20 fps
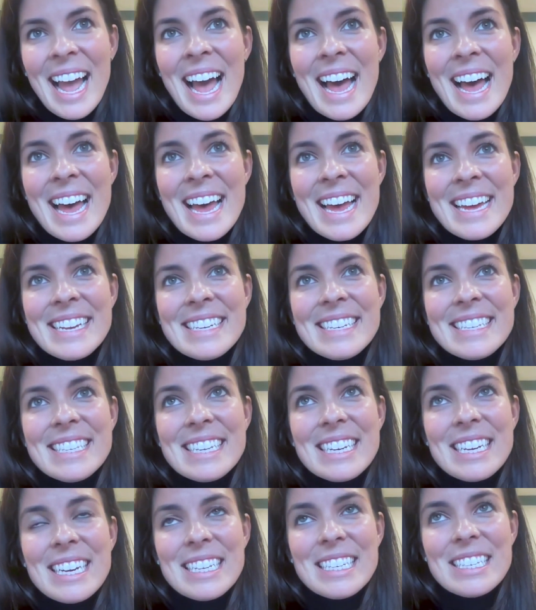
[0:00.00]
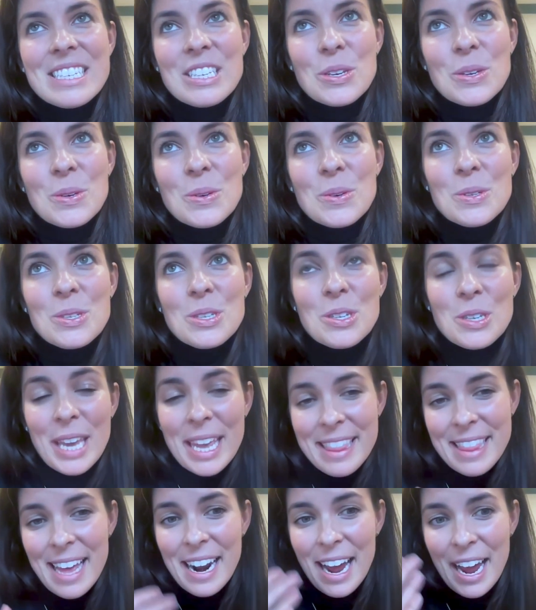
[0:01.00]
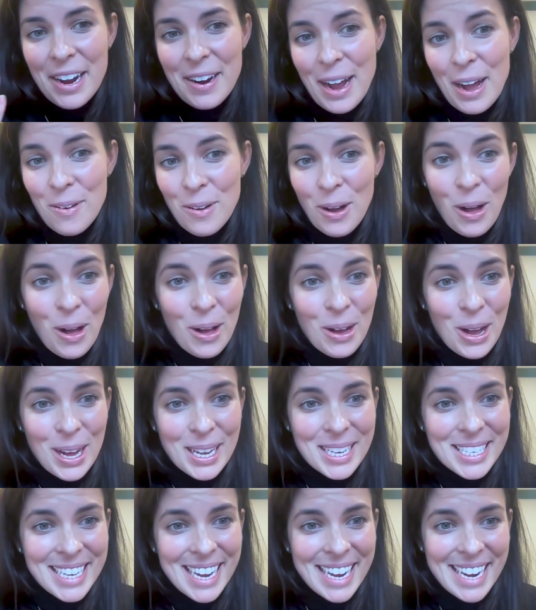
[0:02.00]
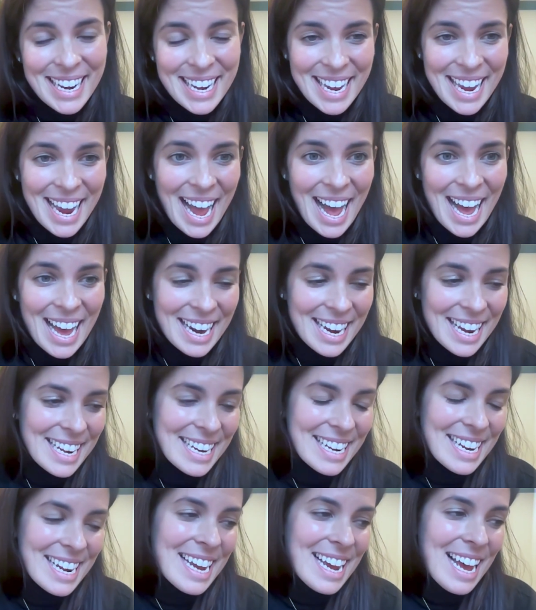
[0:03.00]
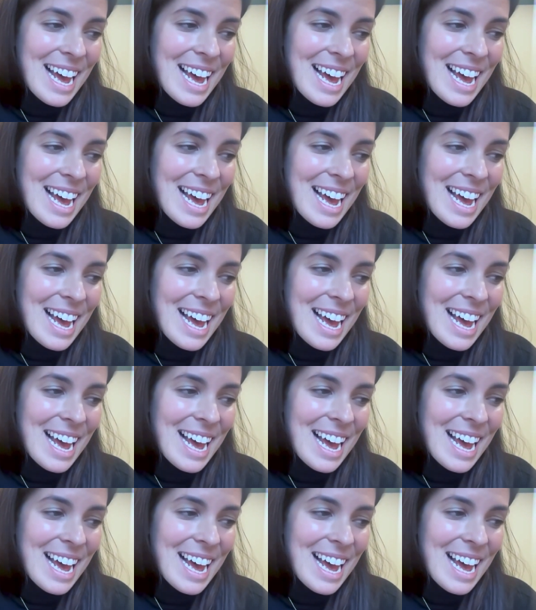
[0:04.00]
And to get that higher alcohol content, he added